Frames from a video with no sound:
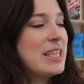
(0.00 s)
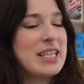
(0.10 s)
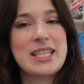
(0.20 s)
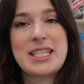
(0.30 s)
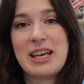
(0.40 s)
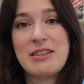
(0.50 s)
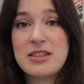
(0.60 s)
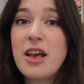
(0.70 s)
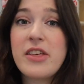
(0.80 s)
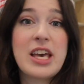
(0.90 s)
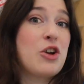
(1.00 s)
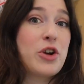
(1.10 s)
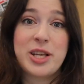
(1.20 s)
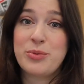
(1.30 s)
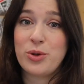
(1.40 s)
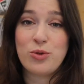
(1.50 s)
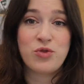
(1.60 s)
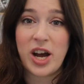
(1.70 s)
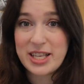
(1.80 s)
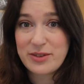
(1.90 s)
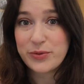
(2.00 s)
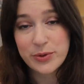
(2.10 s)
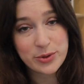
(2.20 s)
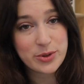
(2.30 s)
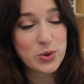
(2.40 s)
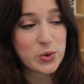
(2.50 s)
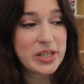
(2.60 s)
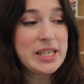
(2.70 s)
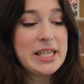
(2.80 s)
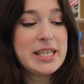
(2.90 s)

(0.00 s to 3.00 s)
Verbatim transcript: This tells another incredible rise and fall story,